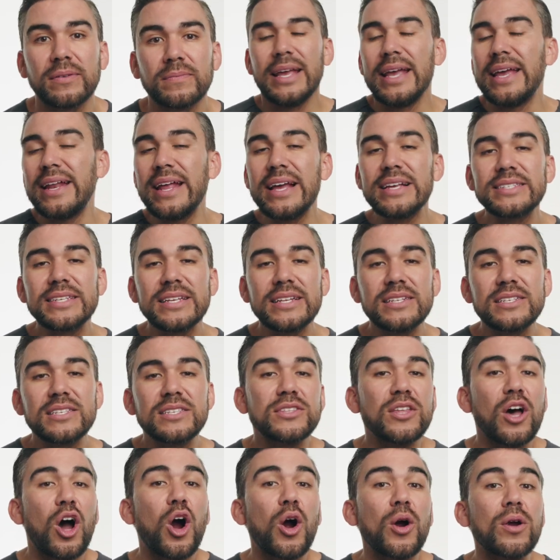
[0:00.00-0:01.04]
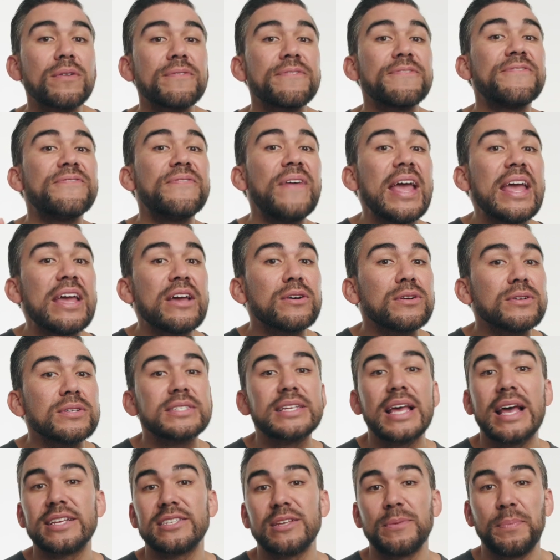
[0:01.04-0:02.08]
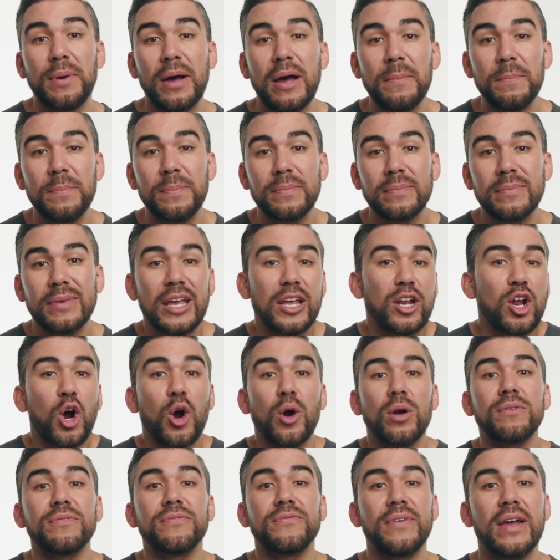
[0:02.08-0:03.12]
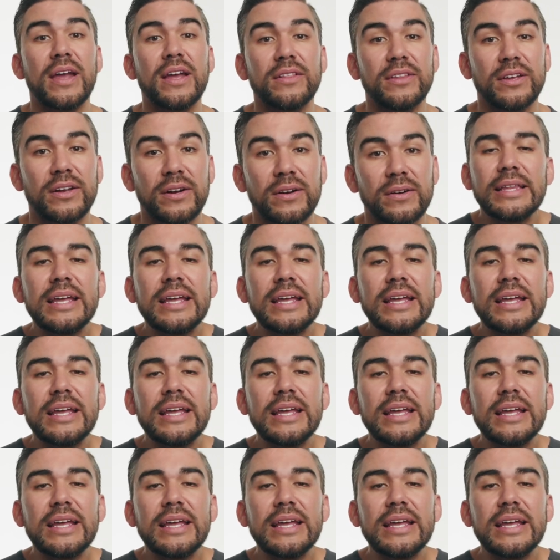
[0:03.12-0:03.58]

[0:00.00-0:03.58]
In essence, the heart fails as a pump and heart failure,